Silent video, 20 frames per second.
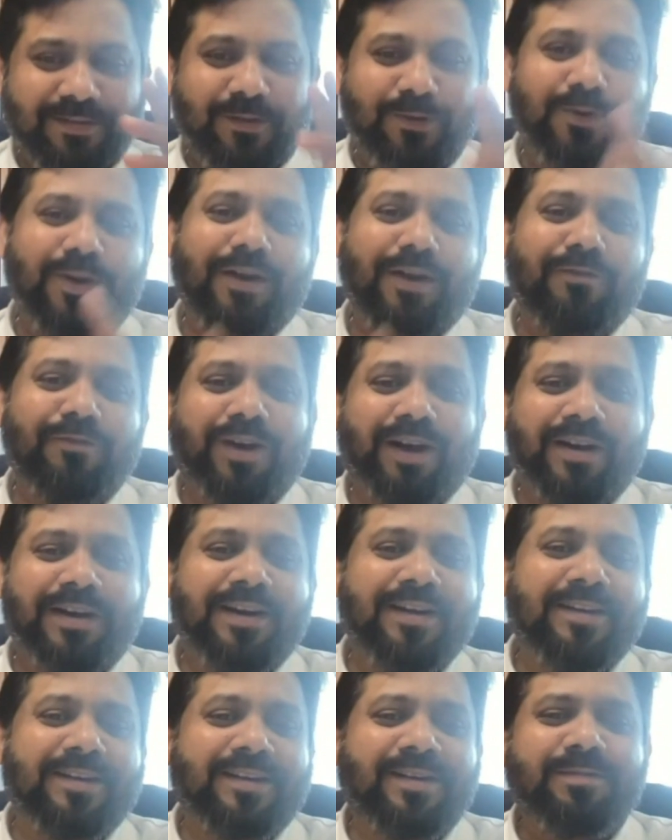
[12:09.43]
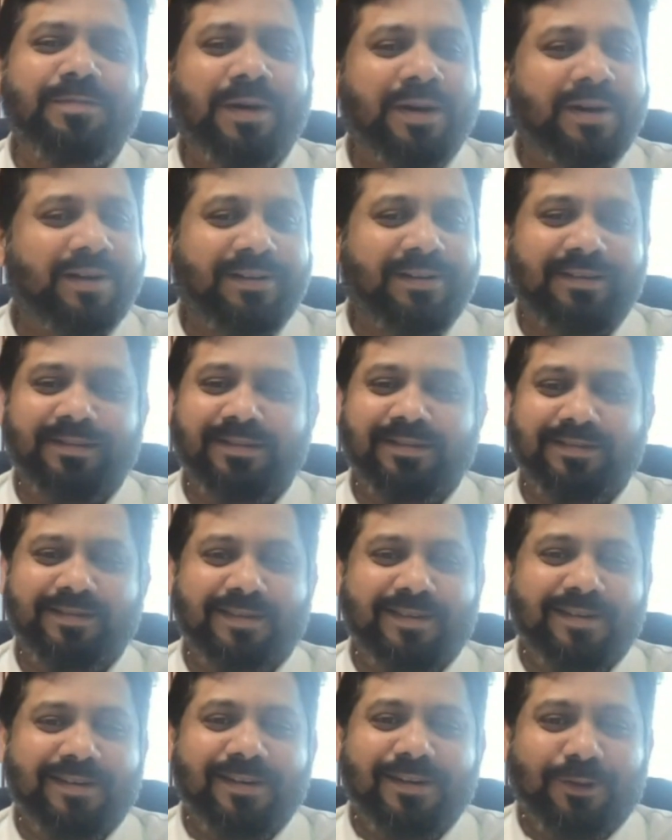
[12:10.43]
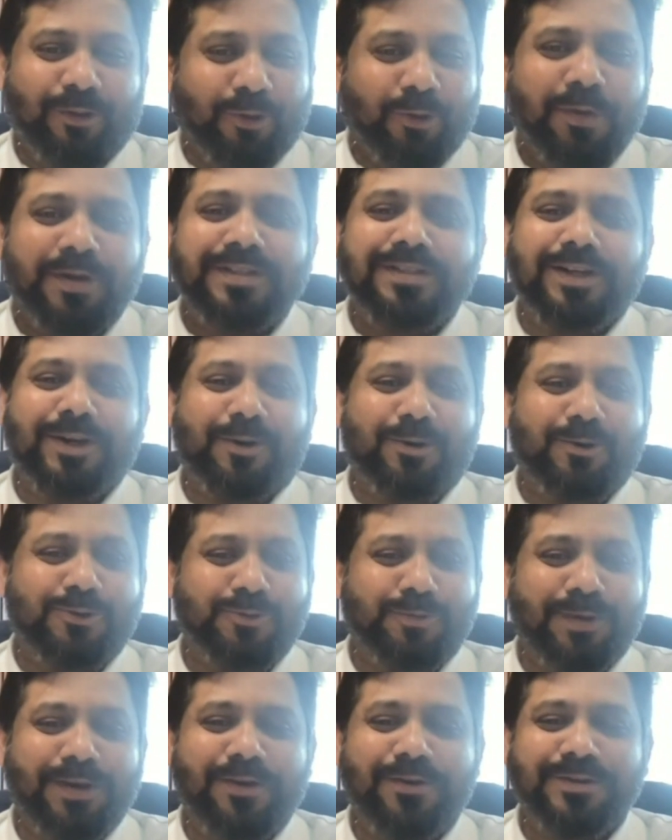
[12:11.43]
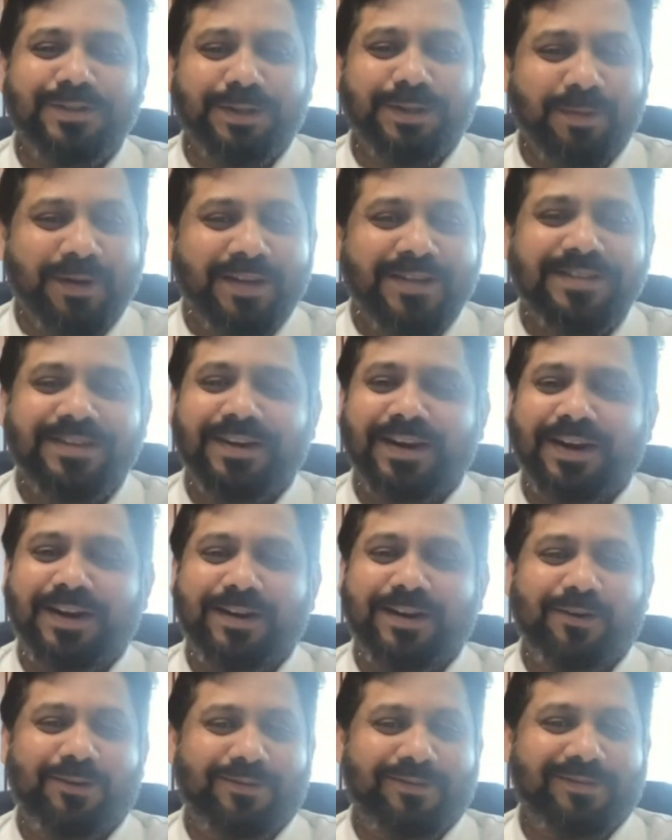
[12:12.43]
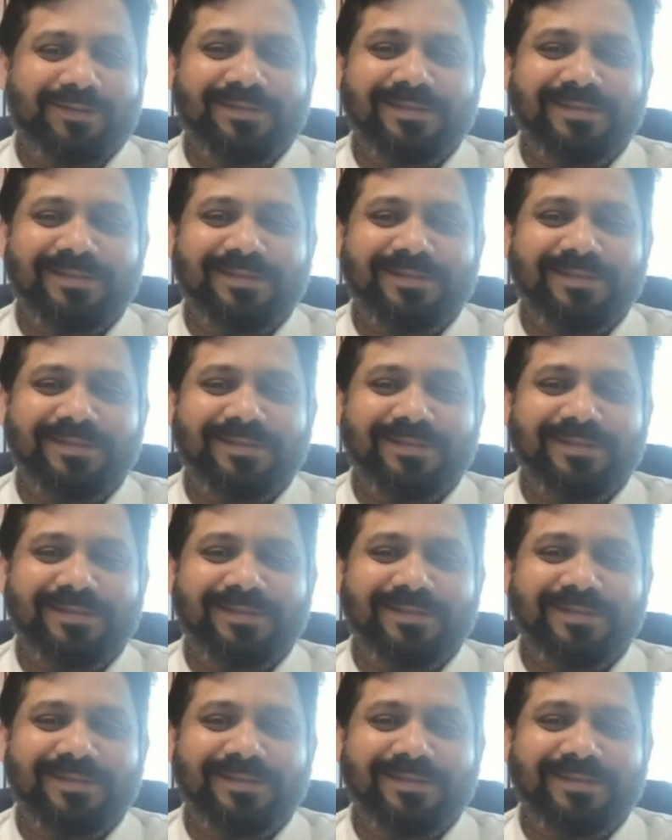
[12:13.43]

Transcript: You'll have to cut it here, but no one is allowed to speak on CBDC right now.